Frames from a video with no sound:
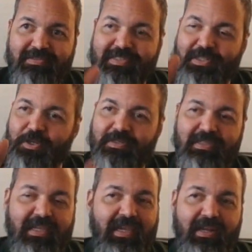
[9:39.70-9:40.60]
And
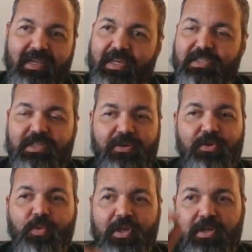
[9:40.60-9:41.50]
I got to tell
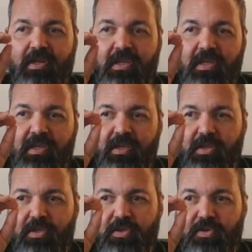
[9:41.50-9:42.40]
you, when
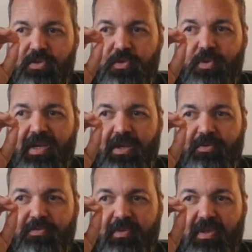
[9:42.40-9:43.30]
you
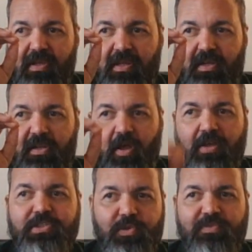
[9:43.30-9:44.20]
have
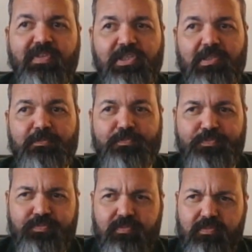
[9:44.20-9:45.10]
lost your vision
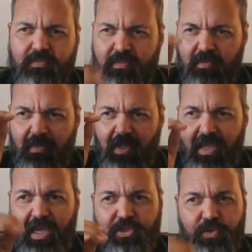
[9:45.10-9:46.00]

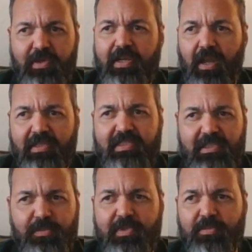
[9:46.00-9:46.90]
and you cannot
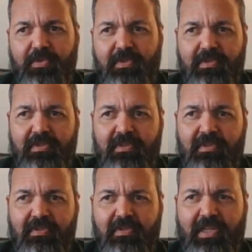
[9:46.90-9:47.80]
see people
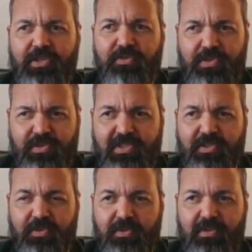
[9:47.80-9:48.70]
like you used
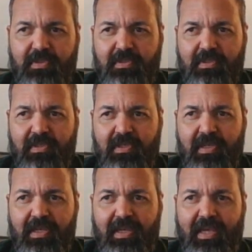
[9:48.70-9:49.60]
to,
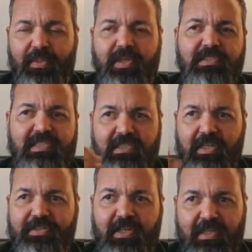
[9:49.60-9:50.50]
and then
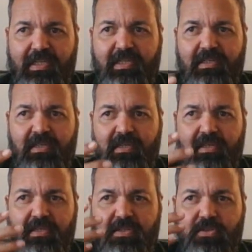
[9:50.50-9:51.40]
suddenly
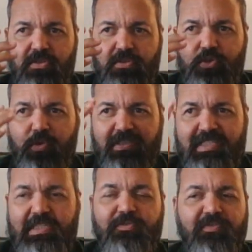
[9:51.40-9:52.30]
you can
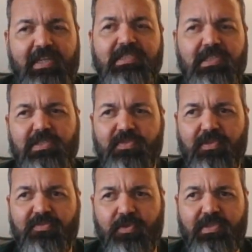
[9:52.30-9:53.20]
see faces for
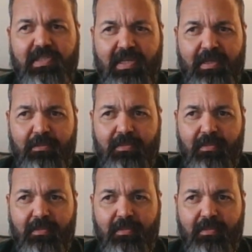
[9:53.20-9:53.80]
the first time,